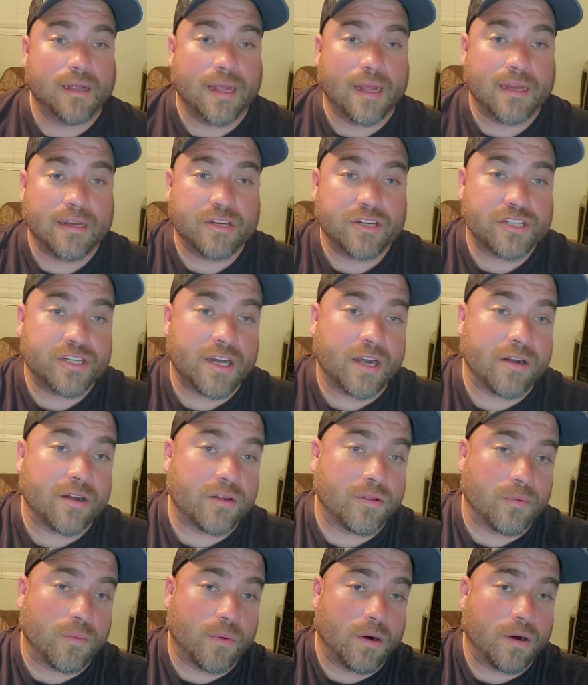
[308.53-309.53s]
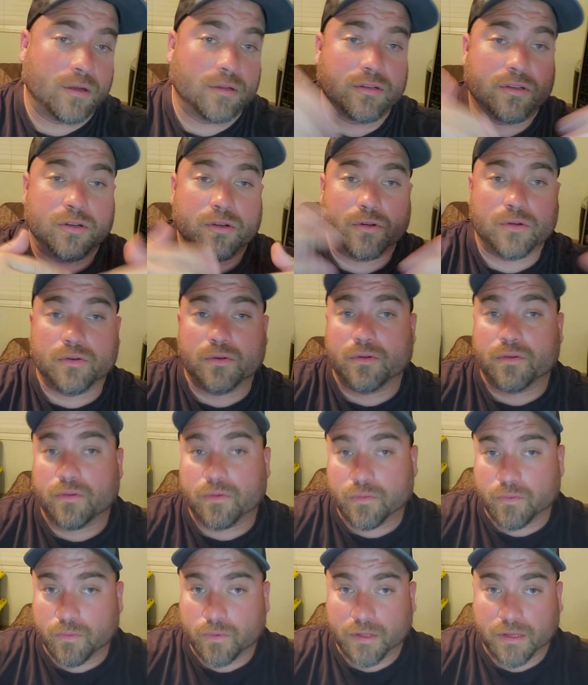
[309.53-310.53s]
and to share to the world
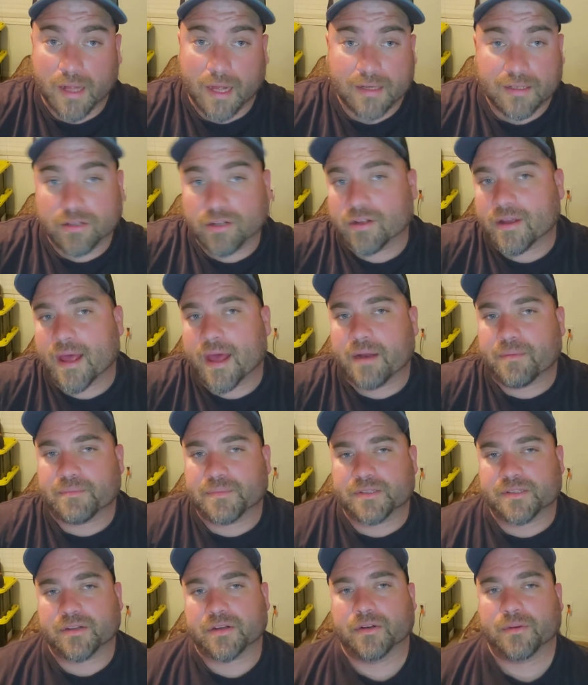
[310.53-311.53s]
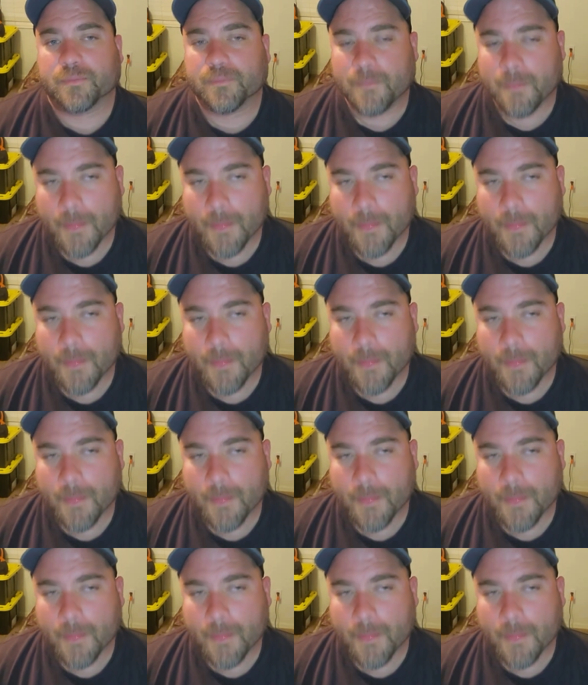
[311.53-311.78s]
who would like to look at them. So,